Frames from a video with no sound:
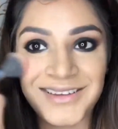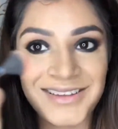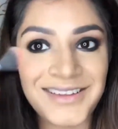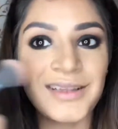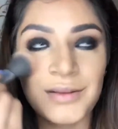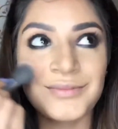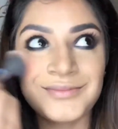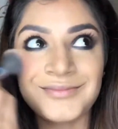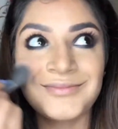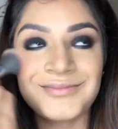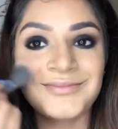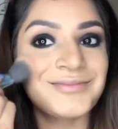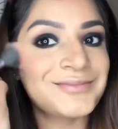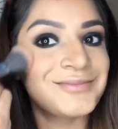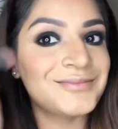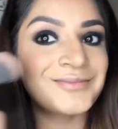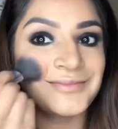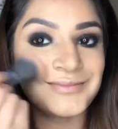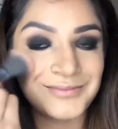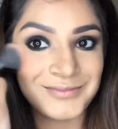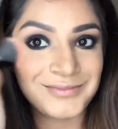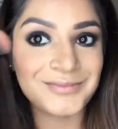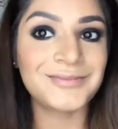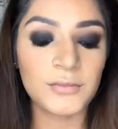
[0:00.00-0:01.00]
applying
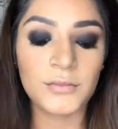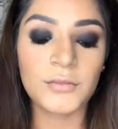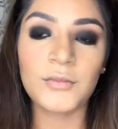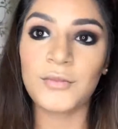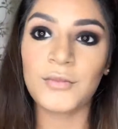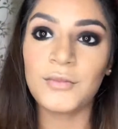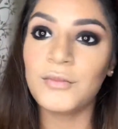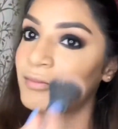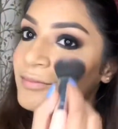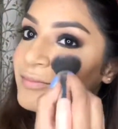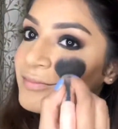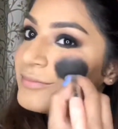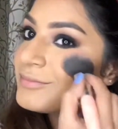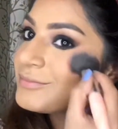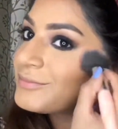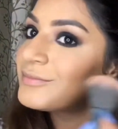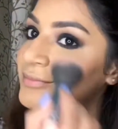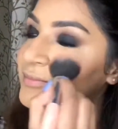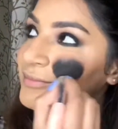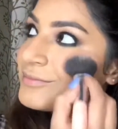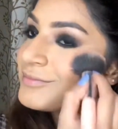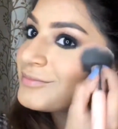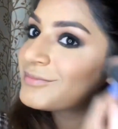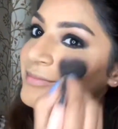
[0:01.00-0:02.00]
the Fusion Trio
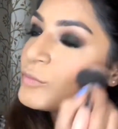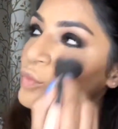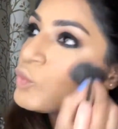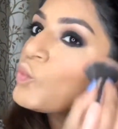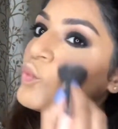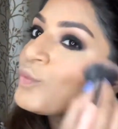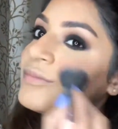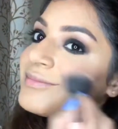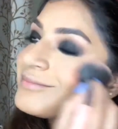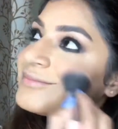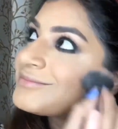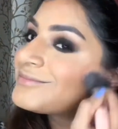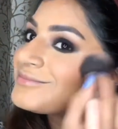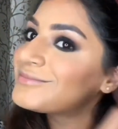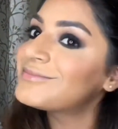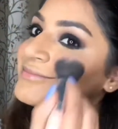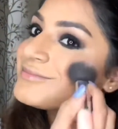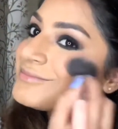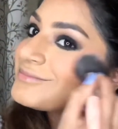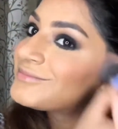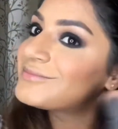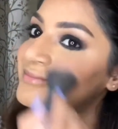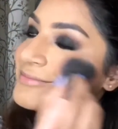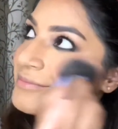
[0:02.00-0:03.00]
blush from
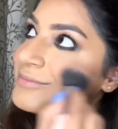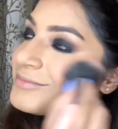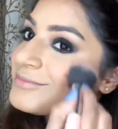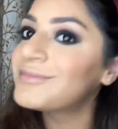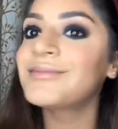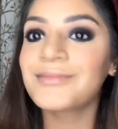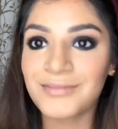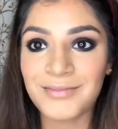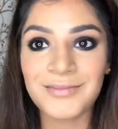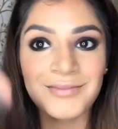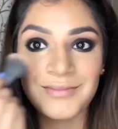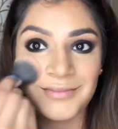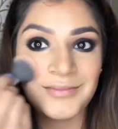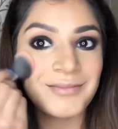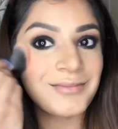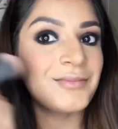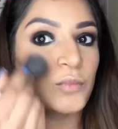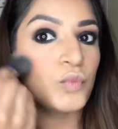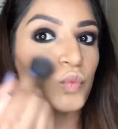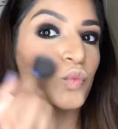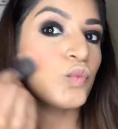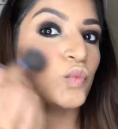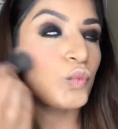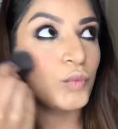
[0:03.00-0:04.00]
Kiko in the shade
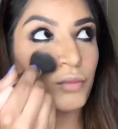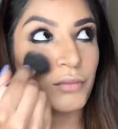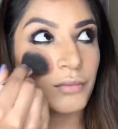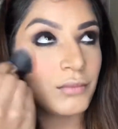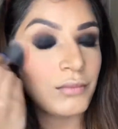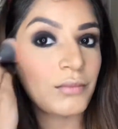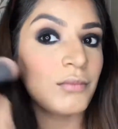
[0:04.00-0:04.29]
3.